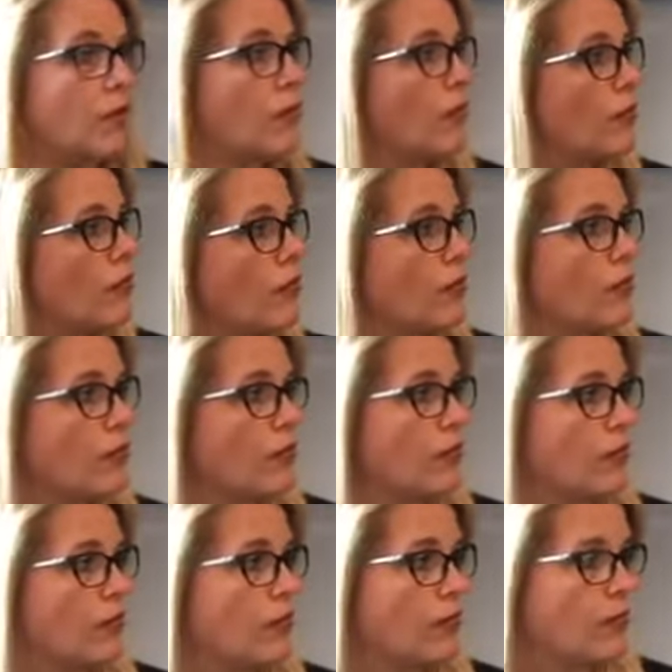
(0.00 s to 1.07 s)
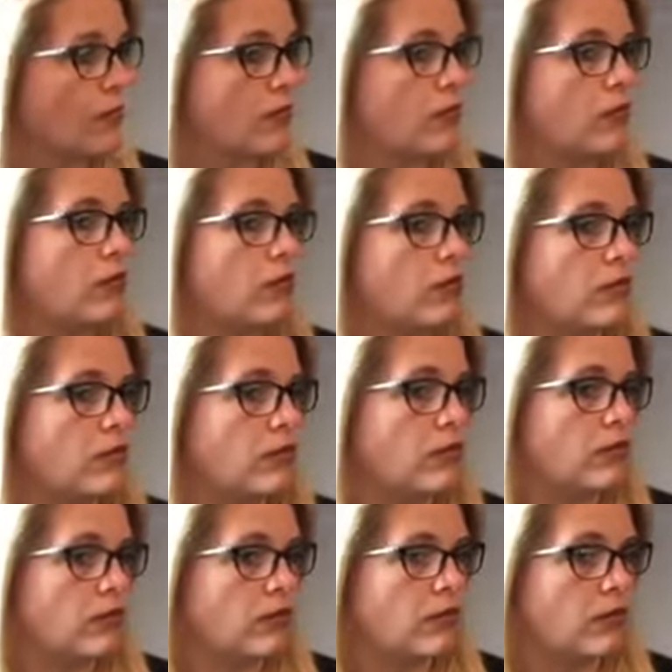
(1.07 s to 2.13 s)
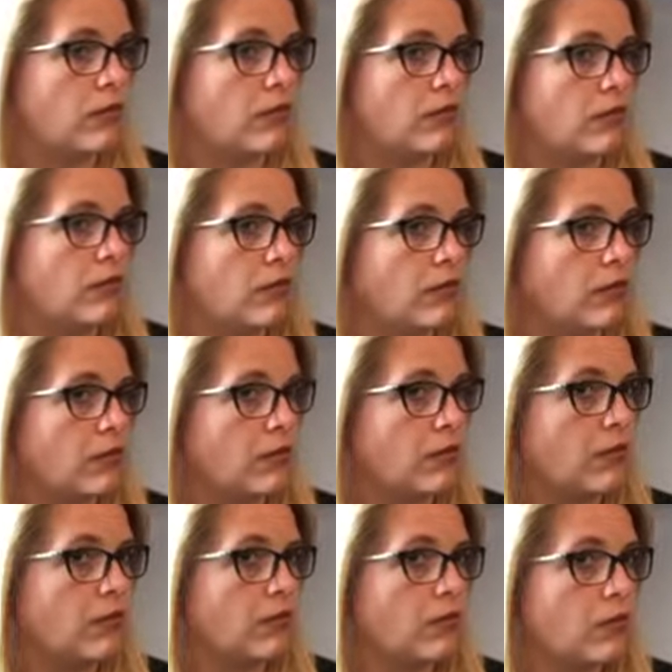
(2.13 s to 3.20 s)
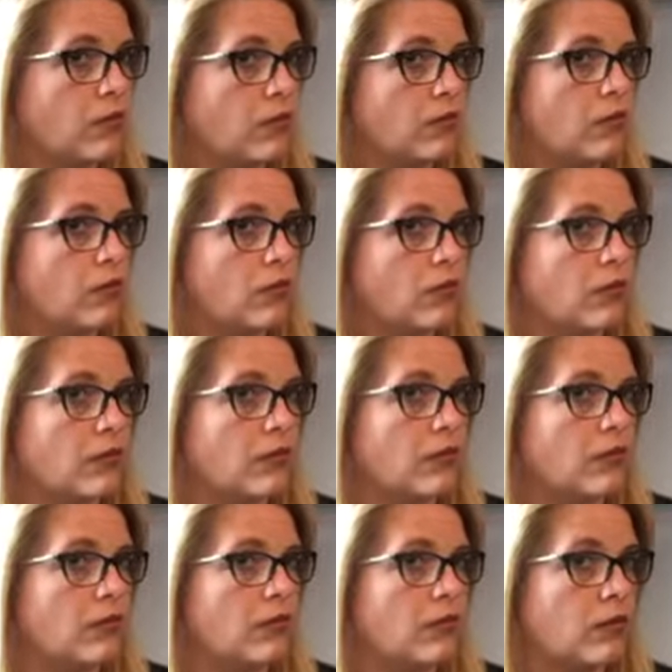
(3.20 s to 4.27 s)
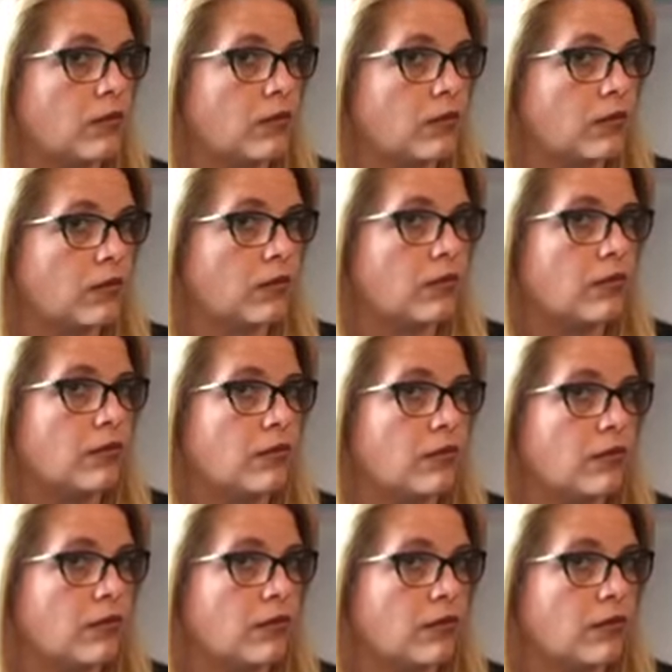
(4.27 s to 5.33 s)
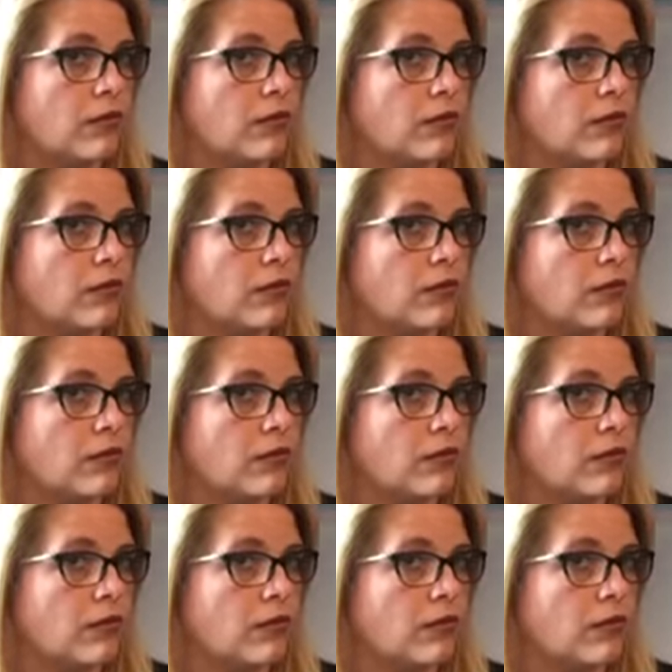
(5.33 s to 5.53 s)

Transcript: No words are spoken by the person on screen.